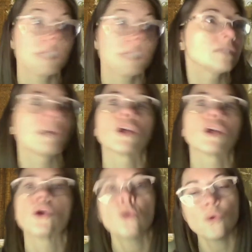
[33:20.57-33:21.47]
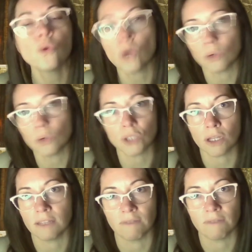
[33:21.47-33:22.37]
It doesn't matter who goes
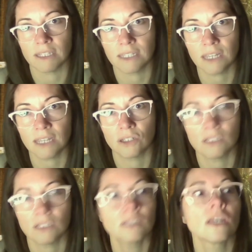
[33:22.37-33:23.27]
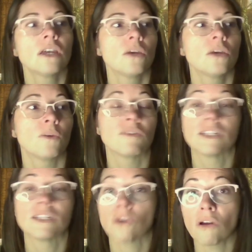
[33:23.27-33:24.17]
on the investigations, whether
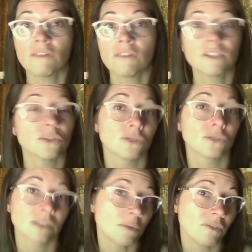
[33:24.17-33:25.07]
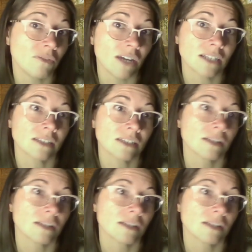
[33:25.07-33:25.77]
it's all of us or some of us,